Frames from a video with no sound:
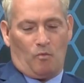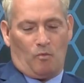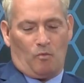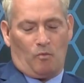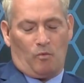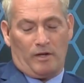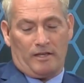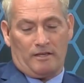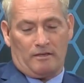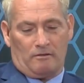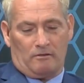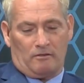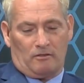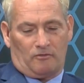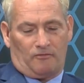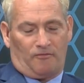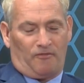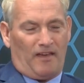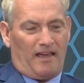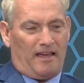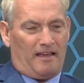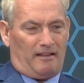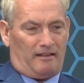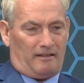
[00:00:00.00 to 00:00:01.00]
we use
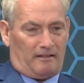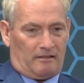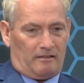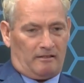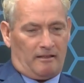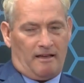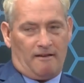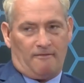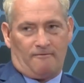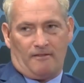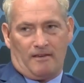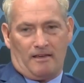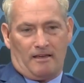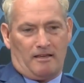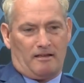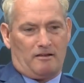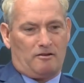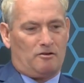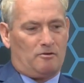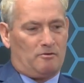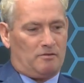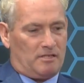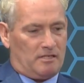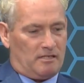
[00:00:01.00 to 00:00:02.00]
FANUC,
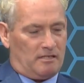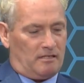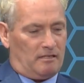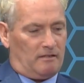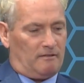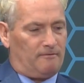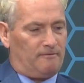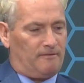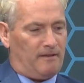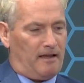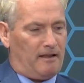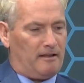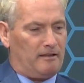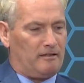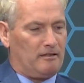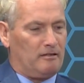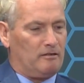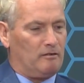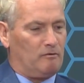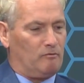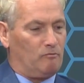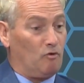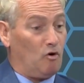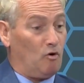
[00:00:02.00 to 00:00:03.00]
F-A-N-U-C, FANUC
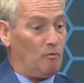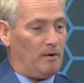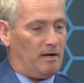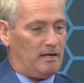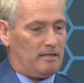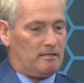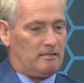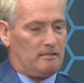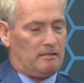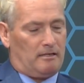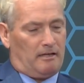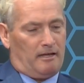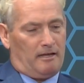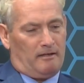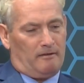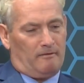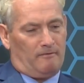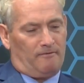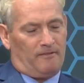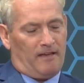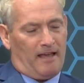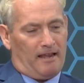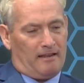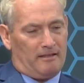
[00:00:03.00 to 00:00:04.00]
uh, robots, and
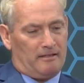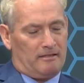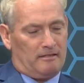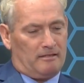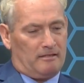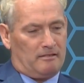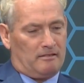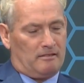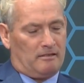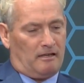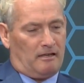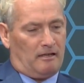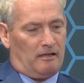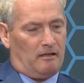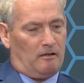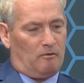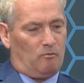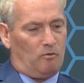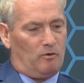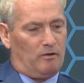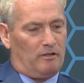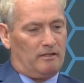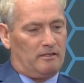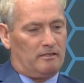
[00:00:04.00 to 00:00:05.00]
FANUC is uh,
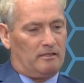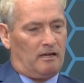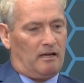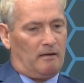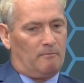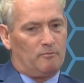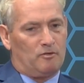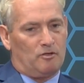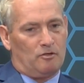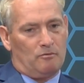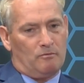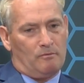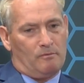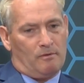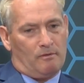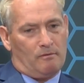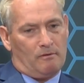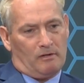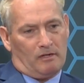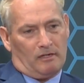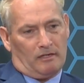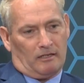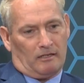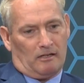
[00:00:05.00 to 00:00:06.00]
one of the top two
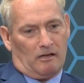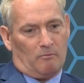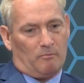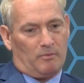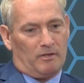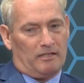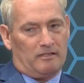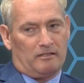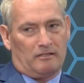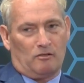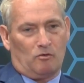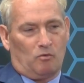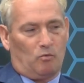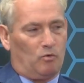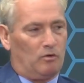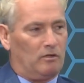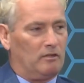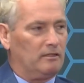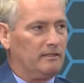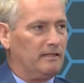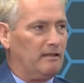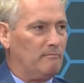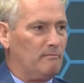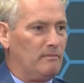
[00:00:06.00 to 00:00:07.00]
uh, companies in the
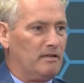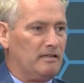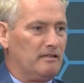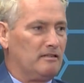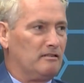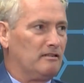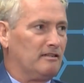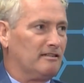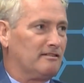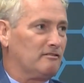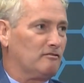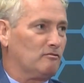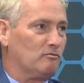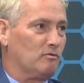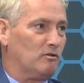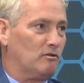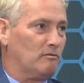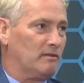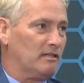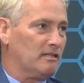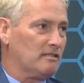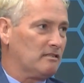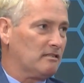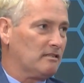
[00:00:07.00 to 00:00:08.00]
world that make industrial
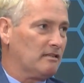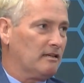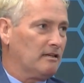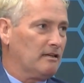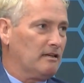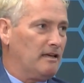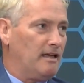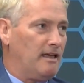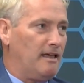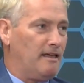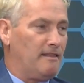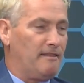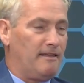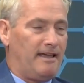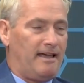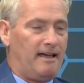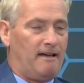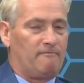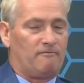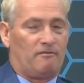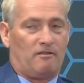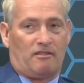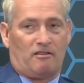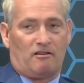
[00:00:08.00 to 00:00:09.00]
robots, mm-hmm. and they
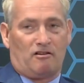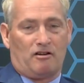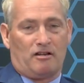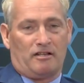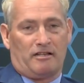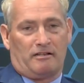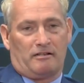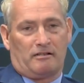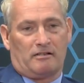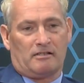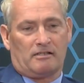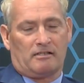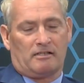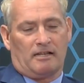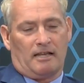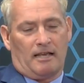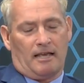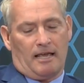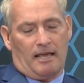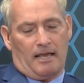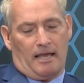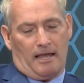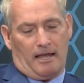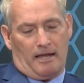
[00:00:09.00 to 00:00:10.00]
have for 30 years.
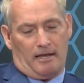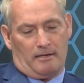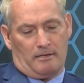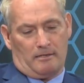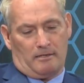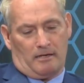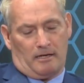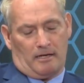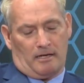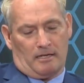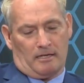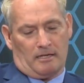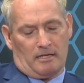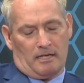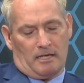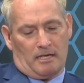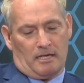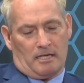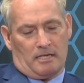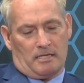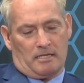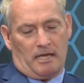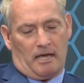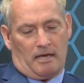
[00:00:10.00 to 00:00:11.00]
And uh,
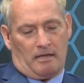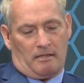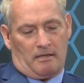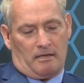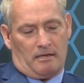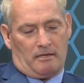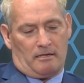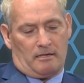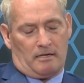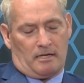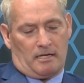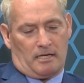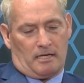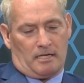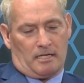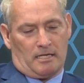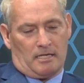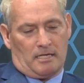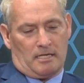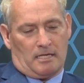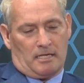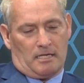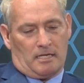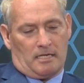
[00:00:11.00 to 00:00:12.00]
yeah, they uh,
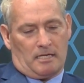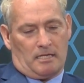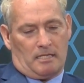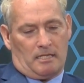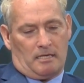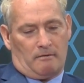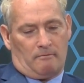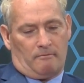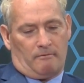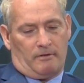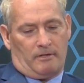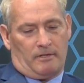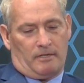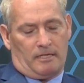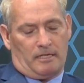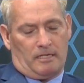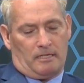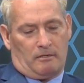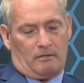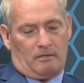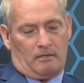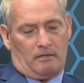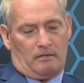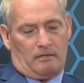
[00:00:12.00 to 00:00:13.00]
they really
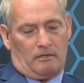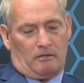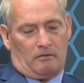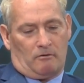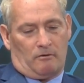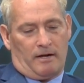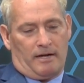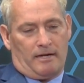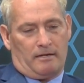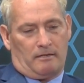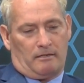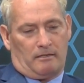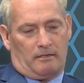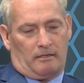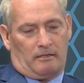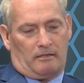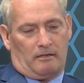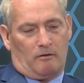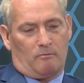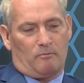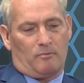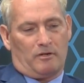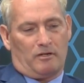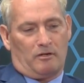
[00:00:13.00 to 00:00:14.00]
are a great uh,
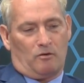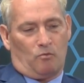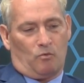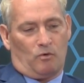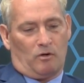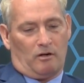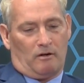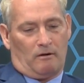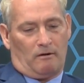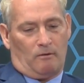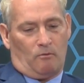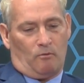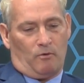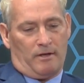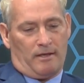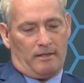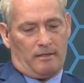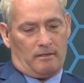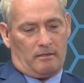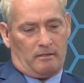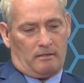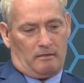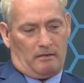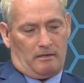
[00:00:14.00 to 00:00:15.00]
company to work
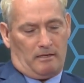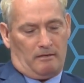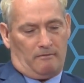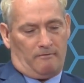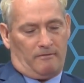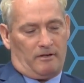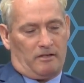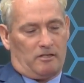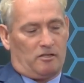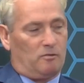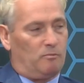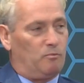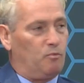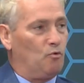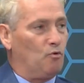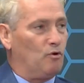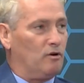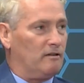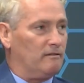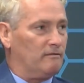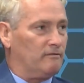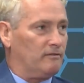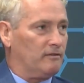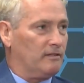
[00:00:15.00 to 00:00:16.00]
with and very
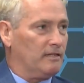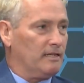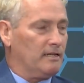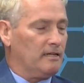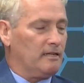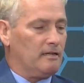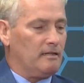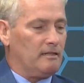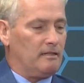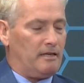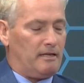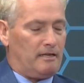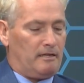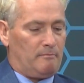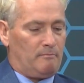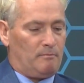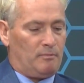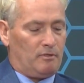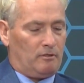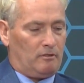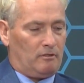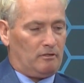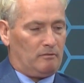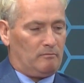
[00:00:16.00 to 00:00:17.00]
supportive. They
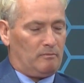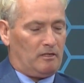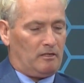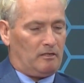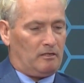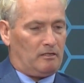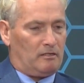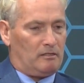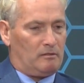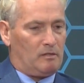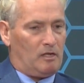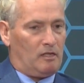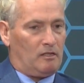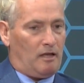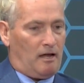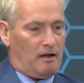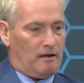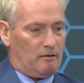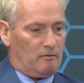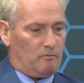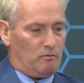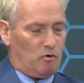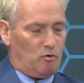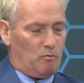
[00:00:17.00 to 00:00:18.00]
build a lot of
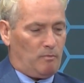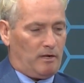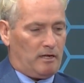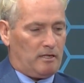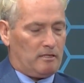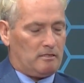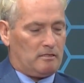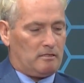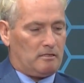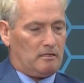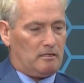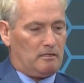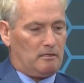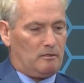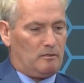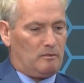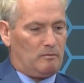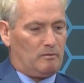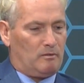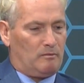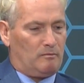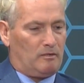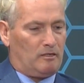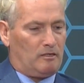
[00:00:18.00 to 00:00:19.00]
the robots in
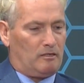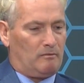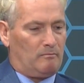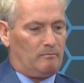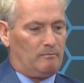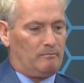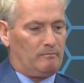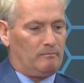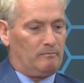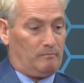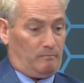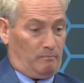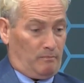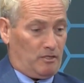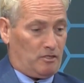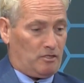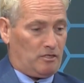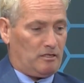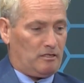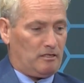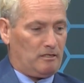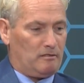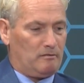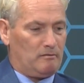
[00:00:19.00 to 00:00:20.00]
um,
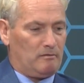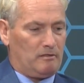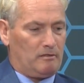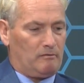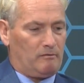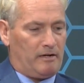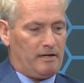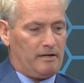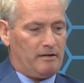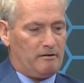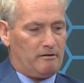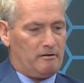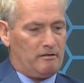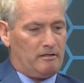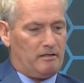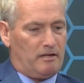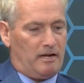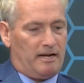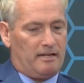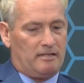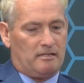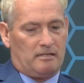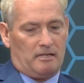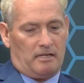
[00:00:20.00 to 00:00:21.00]
Michigan, right here in the
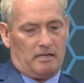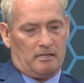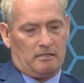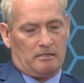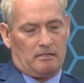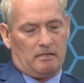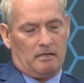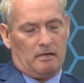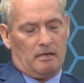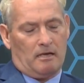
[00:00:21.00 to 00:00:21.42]
United States.